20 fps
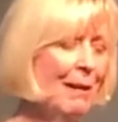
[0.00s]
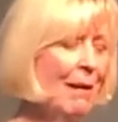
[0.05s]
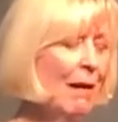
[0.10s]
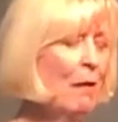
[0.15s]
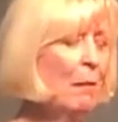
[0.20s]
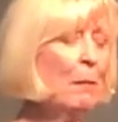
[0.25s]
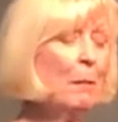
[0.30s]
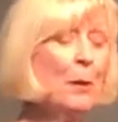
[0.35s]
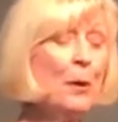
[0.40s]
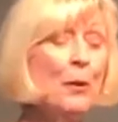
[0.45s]

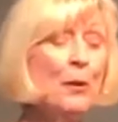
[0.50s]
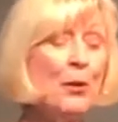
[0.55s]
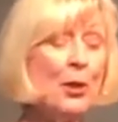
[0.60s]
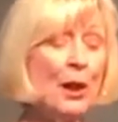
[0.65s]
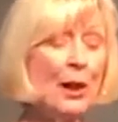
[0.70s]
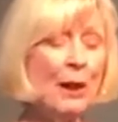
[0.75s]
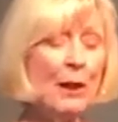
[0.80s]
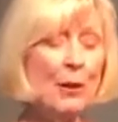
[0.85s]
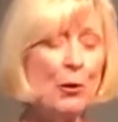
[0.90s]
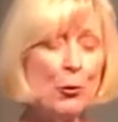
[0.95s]
of
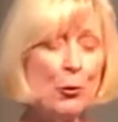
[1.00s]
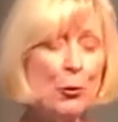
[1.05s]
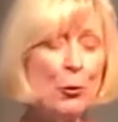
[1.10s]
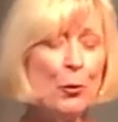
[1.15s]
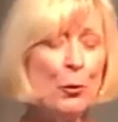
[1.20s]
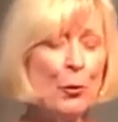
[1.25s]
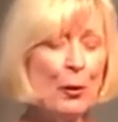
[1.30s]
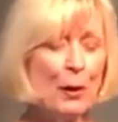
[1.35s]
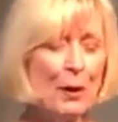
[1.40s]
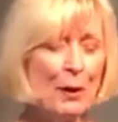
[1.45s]
beauty and
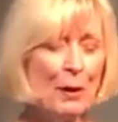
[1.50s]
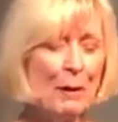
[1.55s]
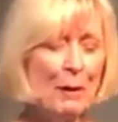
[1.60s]
truth.